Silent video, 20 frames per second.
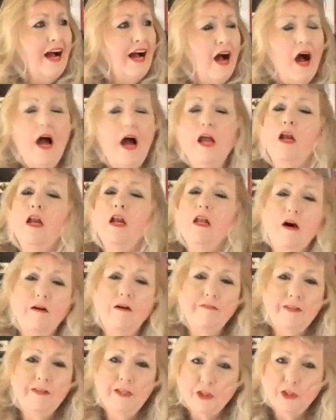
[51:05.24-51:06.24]
I
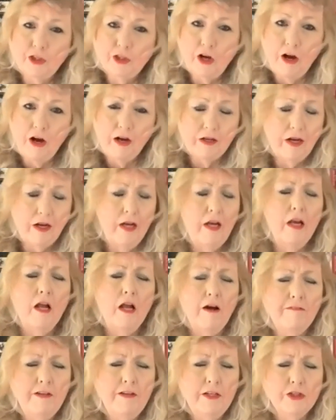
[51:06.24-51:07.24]
love Hitchcock. I
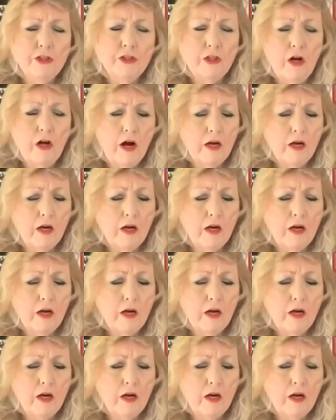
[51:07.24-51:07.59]
love Hitchcock.